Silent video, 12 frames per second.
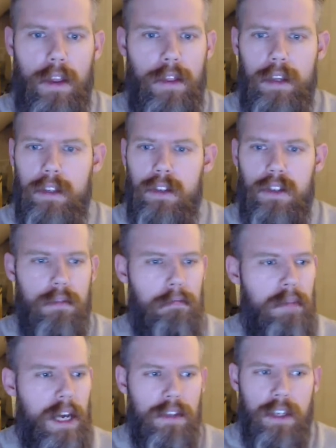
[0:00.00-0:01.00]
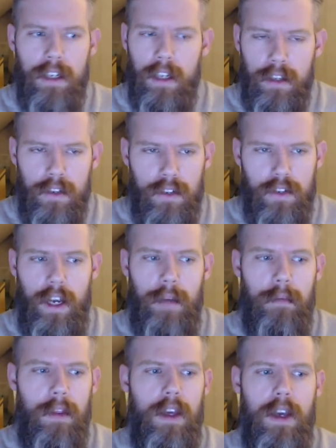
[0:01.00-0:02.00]
It's basically the
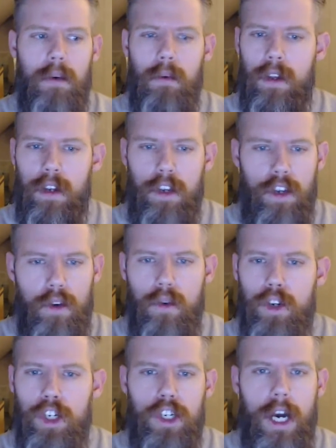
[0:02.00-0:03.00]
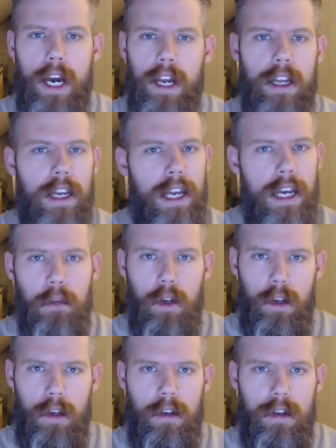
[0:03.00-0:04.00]
same thing with a new shiny
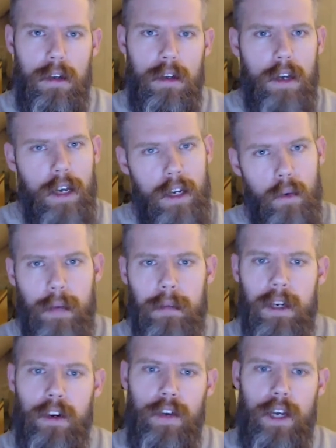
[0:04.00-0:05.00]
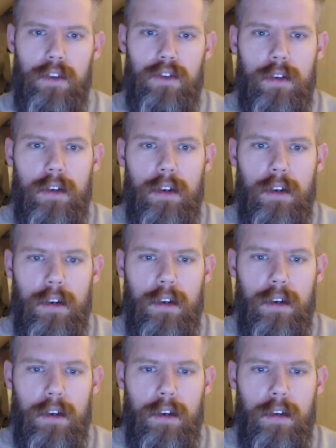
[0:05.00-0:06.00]
label and a web interface.
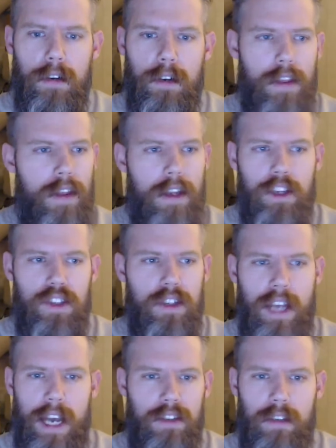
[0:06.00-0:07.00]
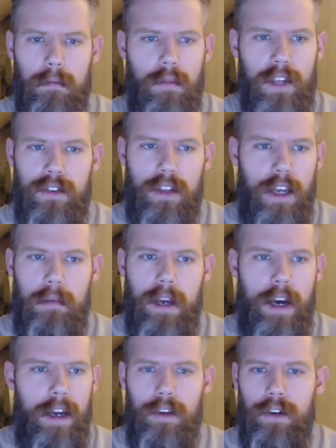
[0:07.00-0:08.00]
And then just add some REST API
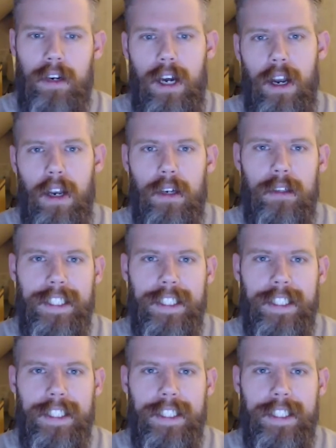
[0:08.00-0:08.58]
and you're done.